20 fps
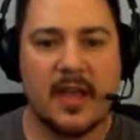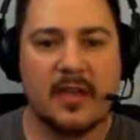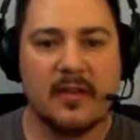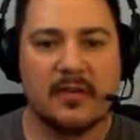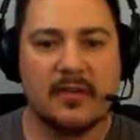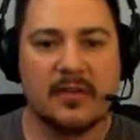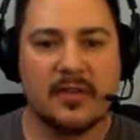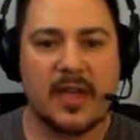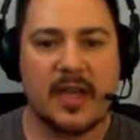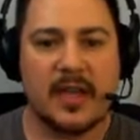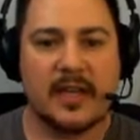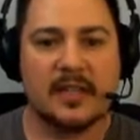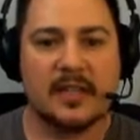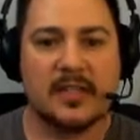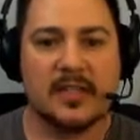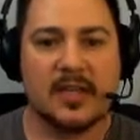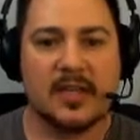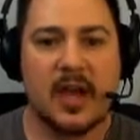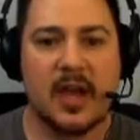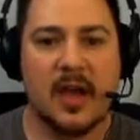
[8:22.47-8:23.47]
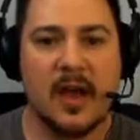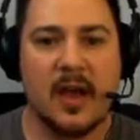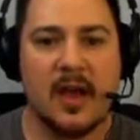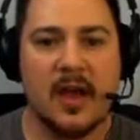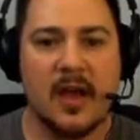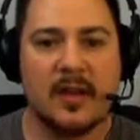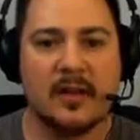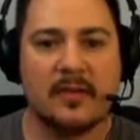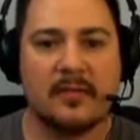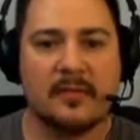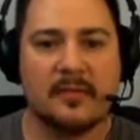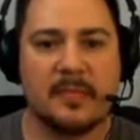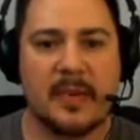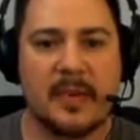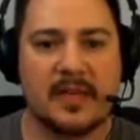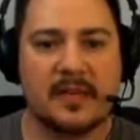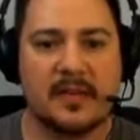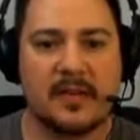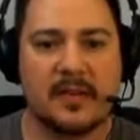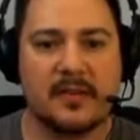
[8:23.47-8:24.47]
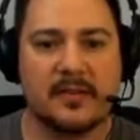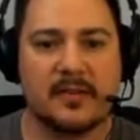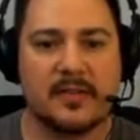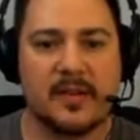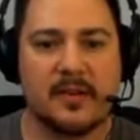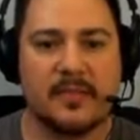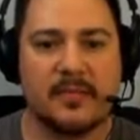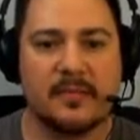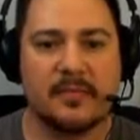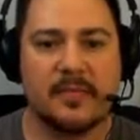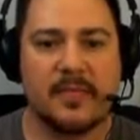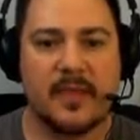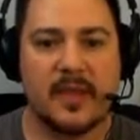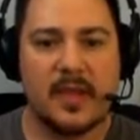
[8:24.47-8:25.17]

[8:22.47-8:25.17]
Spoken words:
There's a ton of space here, so